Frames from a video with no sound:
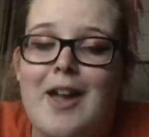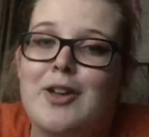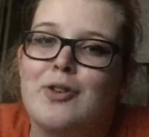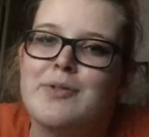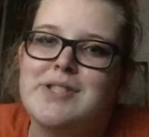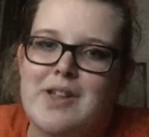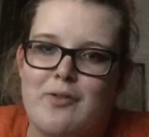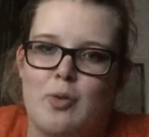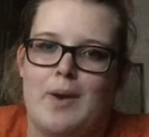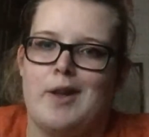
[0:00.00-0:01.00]
I could always give
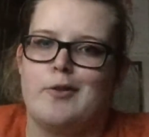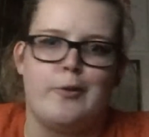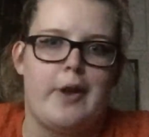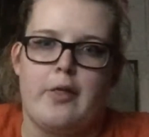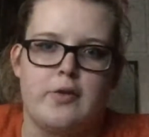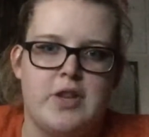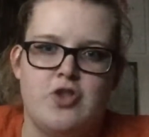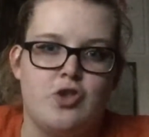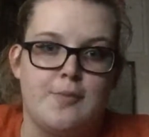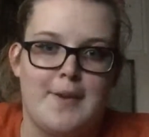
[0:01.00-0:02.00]
it away to another
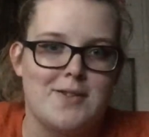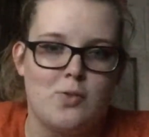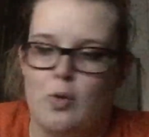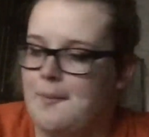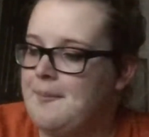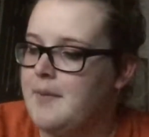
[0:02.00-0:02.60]
teacher in my school.